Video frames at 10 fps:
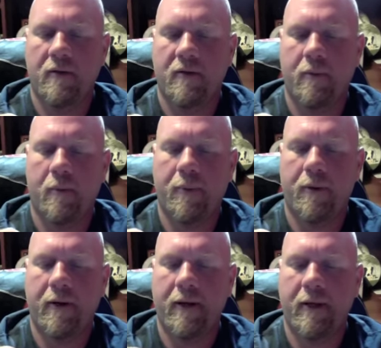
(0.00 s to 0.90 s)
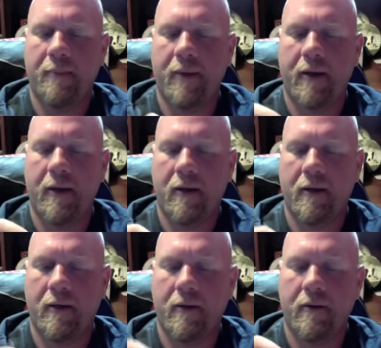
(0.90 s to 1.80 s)
So we'll put our head back
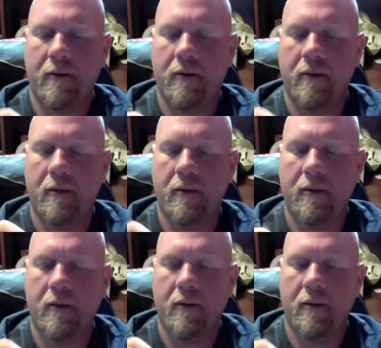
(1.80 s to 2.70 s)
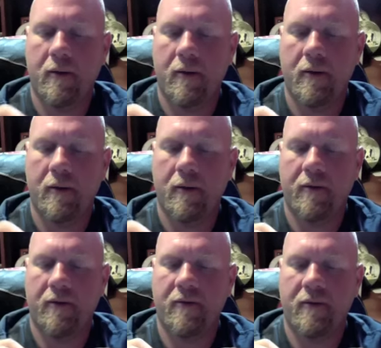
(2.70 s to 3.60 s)
on here
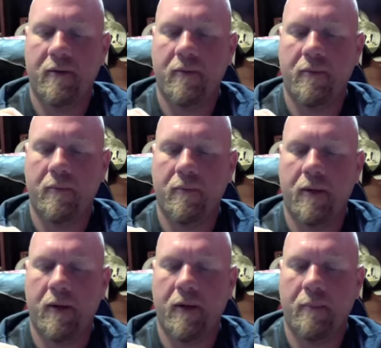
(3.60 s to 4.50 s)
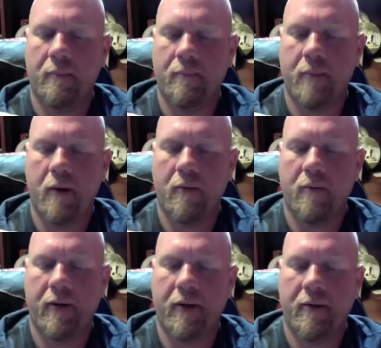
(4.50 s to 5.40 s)
there is a little um,
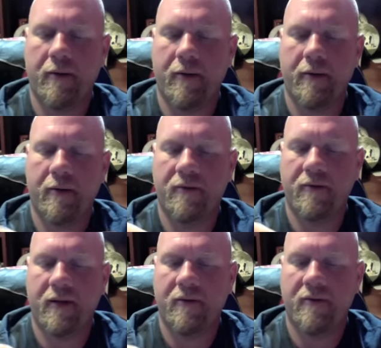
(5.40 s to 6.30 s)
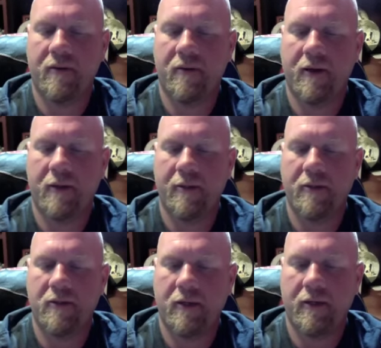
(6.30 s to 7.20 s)
O-ring on there, it looks like, so you got to
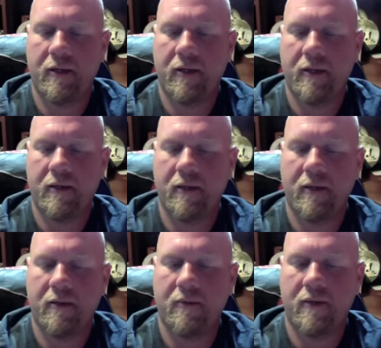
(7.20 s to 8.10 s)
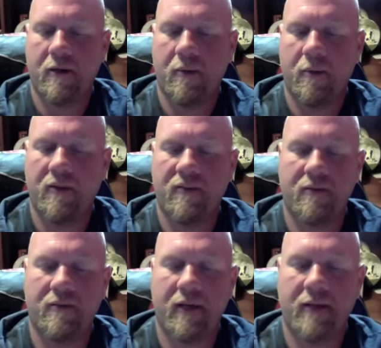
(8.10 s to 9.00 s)
make sure you get it, you know, you don't want it
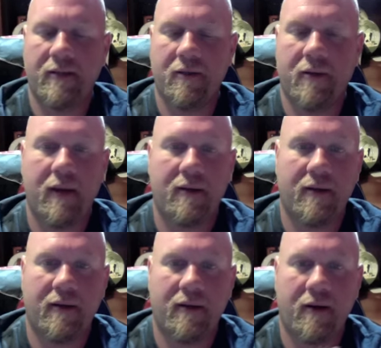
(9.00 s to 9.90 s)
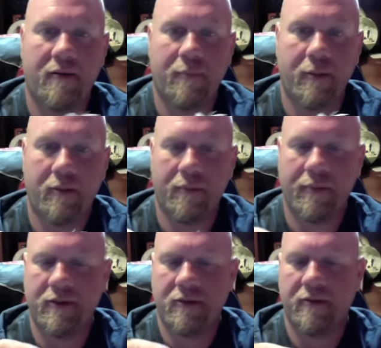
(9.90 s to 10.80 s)
so tight that you can't take it off, but you want to
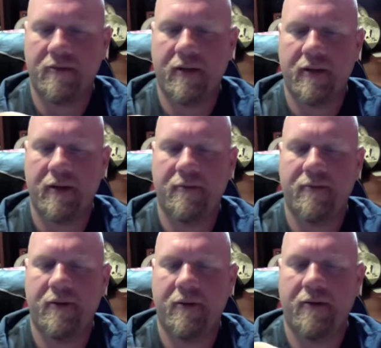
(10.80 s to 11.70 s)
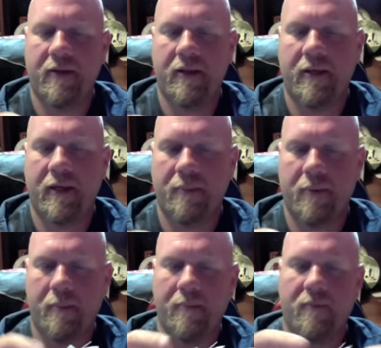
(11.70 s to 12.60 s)
make sure it's tight enough so you don't have any leaking
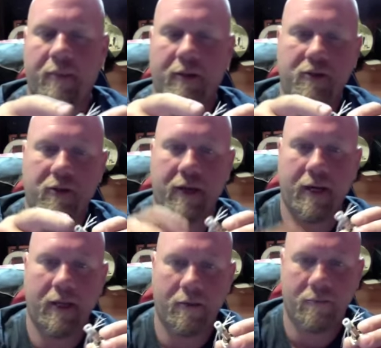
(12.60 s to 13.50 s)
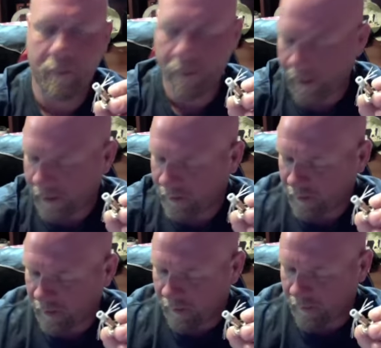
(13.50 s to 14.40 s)
problems. Make sure you got your little rubber
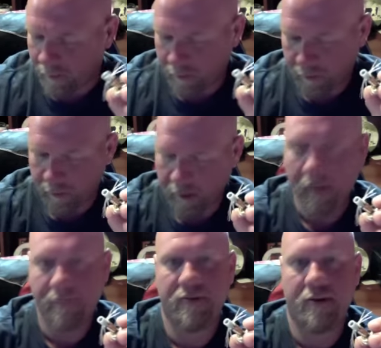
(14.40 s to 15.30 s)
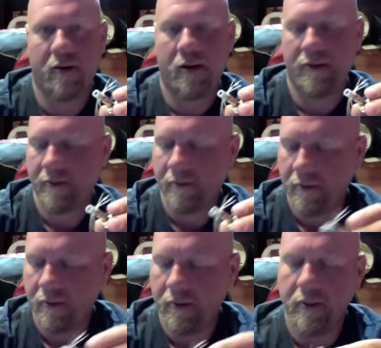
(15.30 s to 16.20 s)
gas uh, rubber uh, cup seal on there.
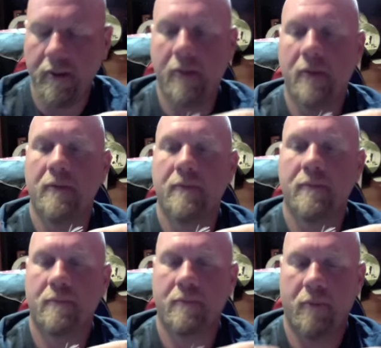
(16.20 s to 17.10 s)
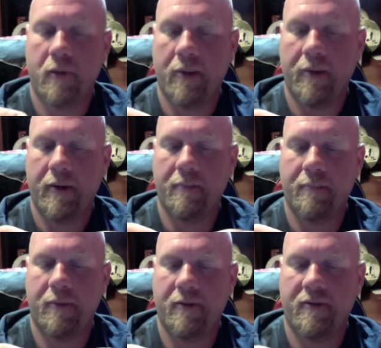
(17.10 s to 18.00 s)
We'll go ahead
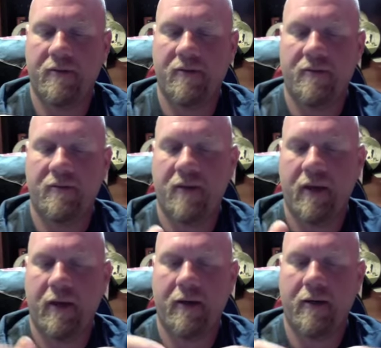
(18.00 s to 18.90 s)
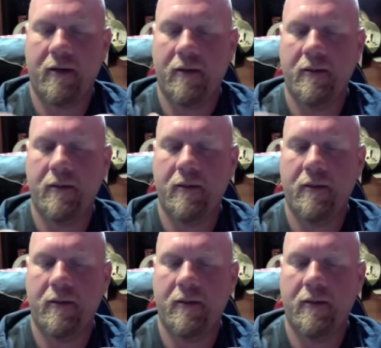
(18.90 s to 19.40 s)
and put this tank on.